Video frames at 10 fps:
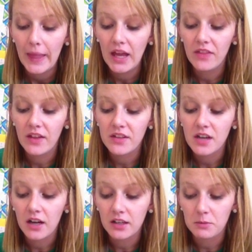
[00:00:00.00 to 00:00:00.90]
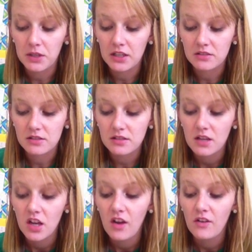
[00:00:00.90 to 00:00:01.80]
And then the knocking begins.
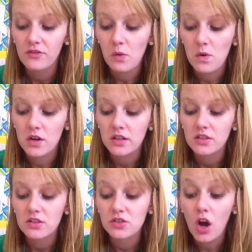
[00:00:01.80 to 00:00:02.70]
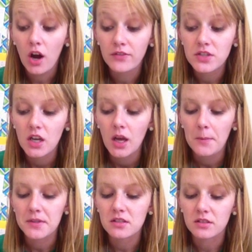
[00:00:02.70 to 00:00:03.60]
4 soft
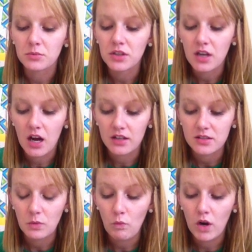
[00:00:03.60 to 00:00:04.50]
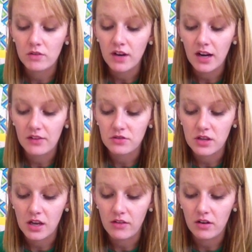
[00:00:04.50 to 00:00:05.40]
but deliberate knocks, one right after
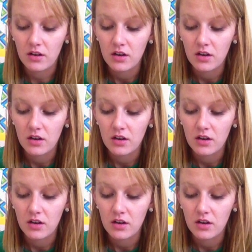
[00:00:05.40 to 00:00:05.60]
the other.